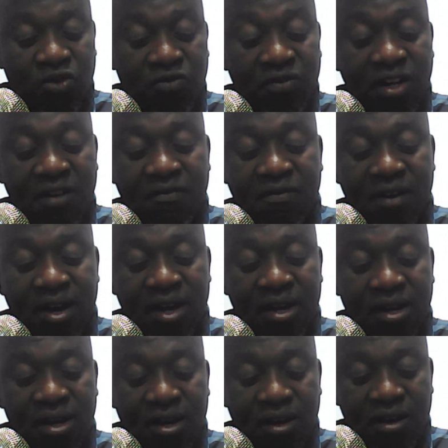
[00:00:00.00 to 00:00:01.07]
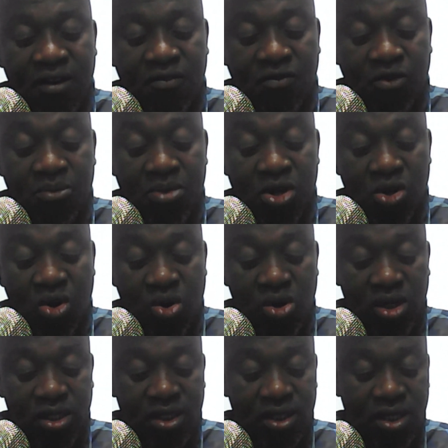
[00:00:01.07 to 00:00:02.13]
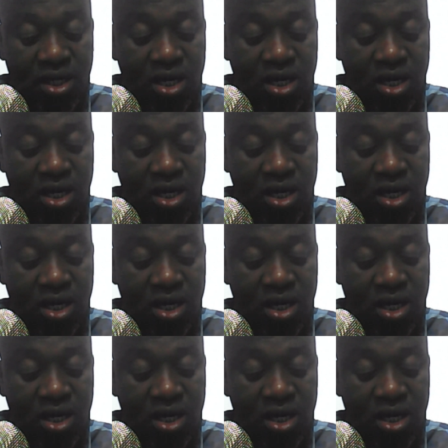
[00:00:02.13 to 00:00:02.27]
of Nephi, for behold,